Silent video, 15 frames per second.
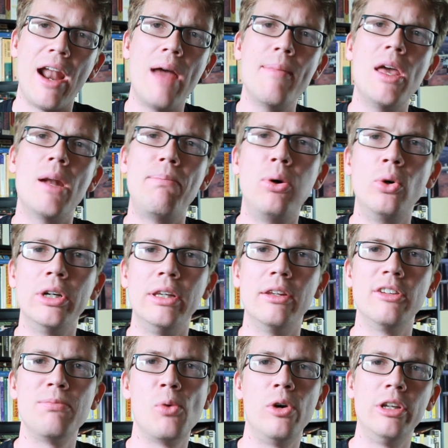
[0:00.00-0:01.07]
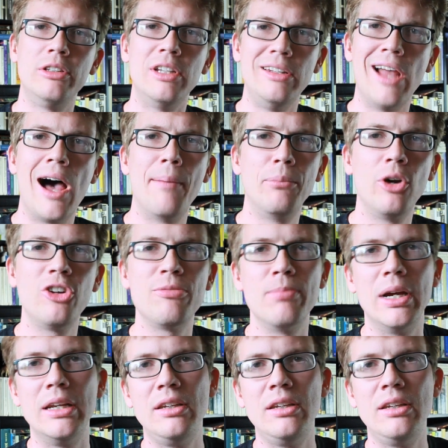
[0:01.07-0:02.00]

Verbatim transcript: I made a point this morning to not brush my